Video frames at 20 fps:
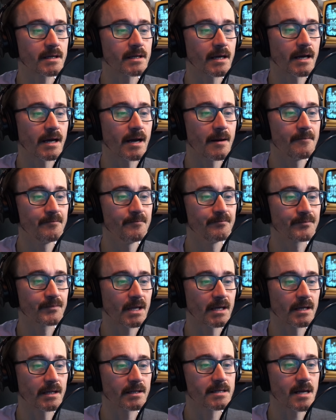An
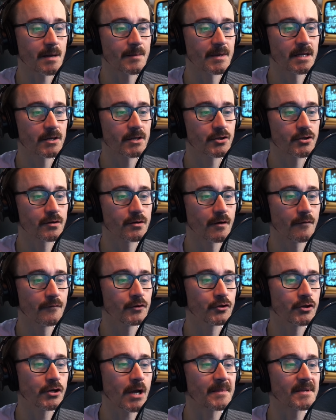examination of
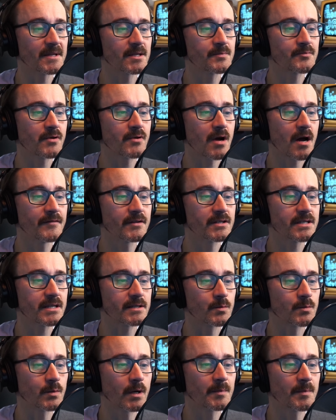Japanese private
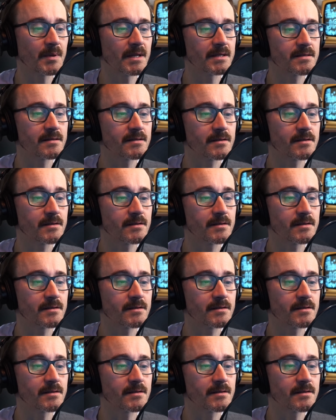sector workplaces.